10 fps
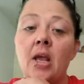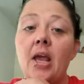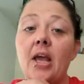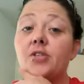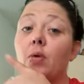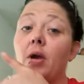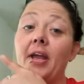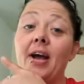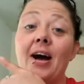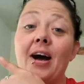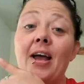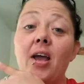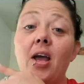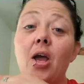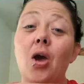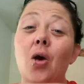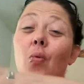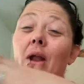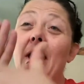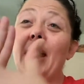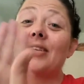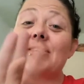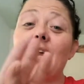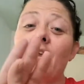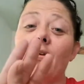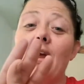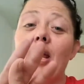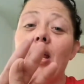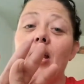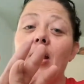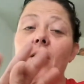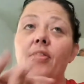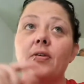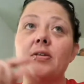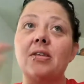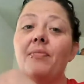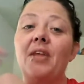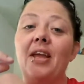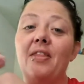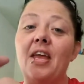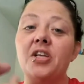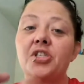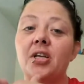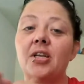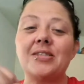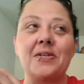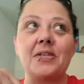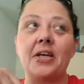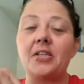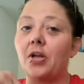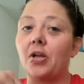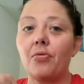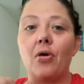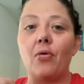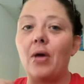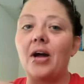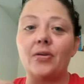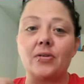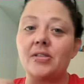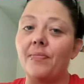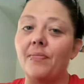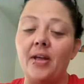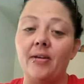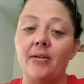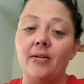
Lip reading: It's running hot. When I accelerate, there's something in the engine. It sounds like it's going to throw a rod or something.